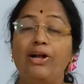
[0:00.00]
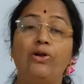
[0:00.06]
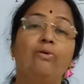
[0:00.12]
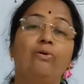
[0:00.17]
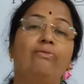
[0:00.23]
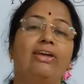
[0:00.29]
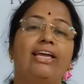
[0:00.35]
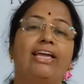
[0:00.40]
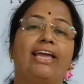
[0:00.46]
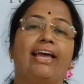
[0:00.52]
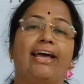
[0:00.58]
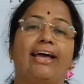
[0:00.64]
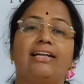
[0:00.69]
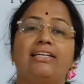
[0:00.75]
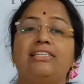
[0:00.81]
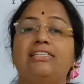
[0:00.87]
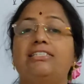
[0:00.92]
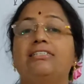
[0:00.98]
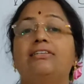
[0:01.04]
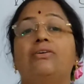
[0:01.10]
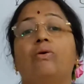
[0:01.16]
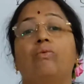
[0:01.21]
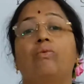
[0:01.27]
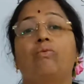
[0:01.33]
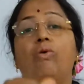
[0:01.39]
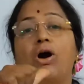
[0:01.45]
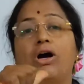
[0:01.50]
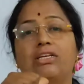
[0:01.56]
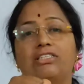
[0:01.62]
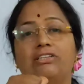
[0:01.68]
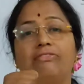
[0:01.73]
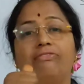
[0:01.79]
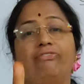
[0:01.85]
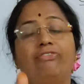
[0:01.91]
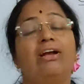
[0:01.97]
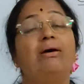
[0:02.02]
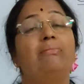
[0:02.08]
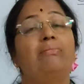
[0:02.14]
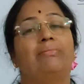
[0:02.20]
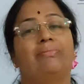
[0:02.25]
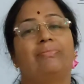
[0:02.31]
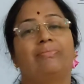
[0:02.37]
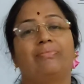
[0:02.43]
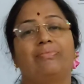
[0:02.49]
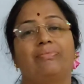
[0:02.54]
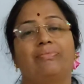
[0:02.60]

do we get water from?